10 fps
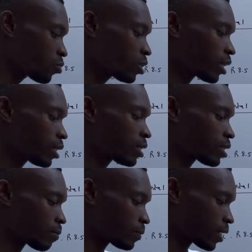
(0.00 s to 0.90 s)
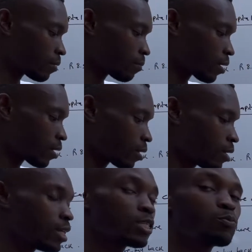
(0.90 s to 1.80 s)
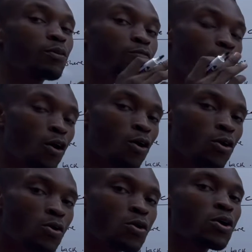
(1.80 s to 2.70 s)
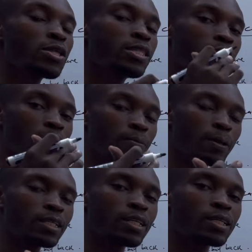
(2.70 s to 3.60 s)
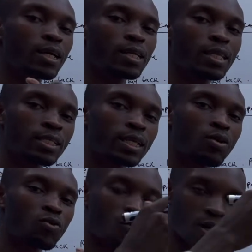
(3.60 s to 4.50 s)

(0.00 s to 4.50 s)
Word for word: 30 September is before they repurchase another share on 1